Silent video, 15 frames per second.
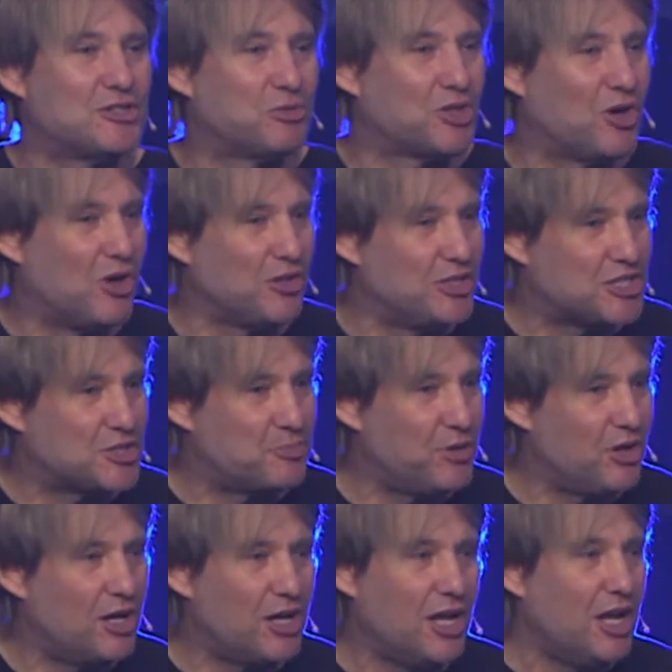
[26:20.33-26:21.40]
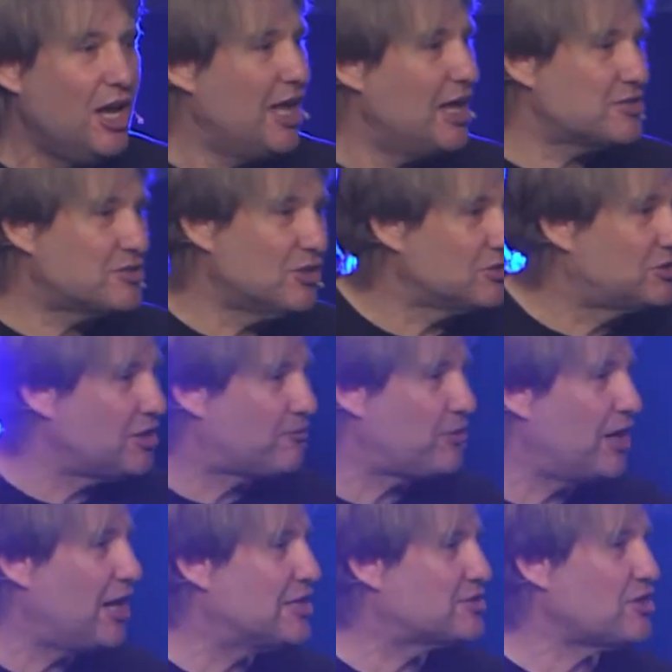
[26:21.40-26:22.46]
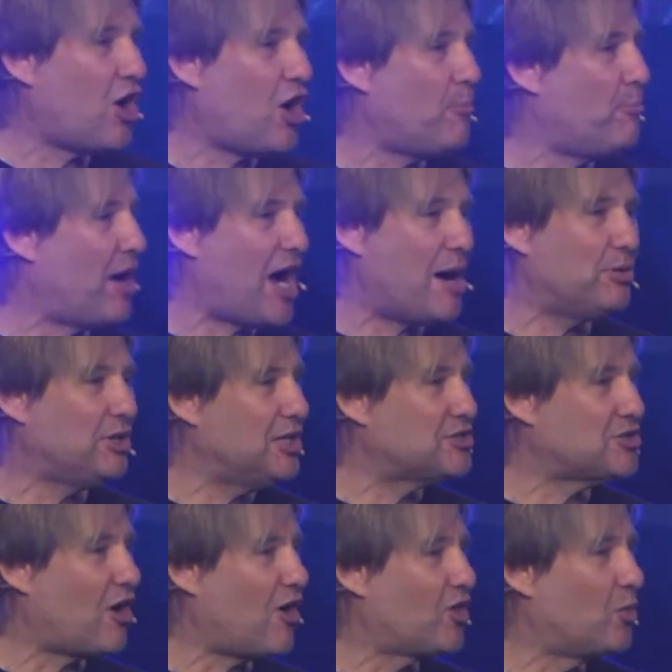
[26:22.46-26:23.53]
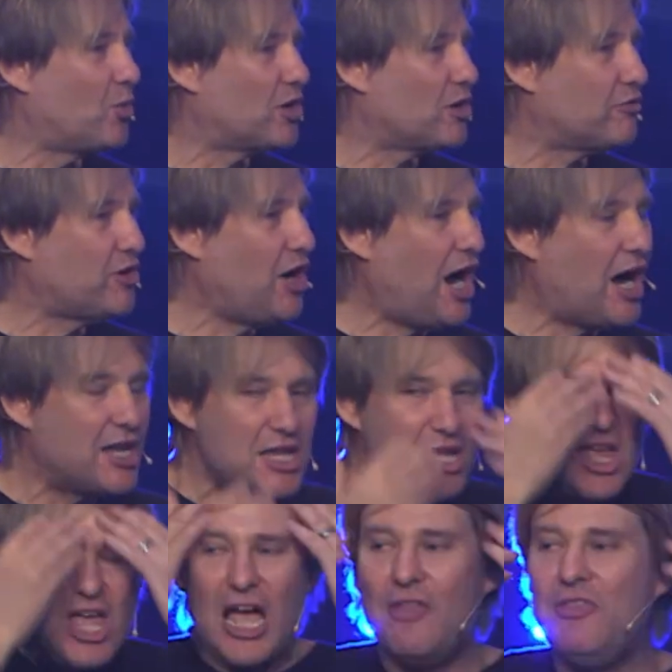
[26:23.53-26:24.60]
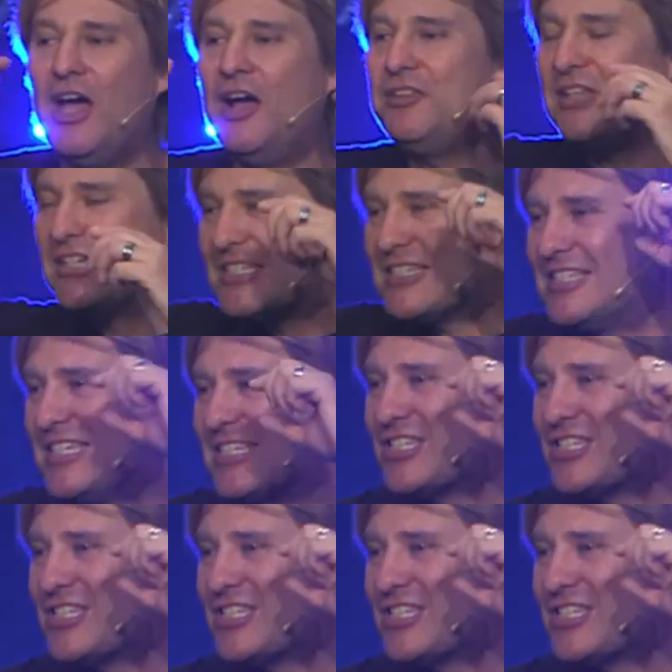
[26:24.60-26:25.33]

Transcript: with the Holy Spirit. It's no different. It's all Bible. It's all the Word of God. And yet this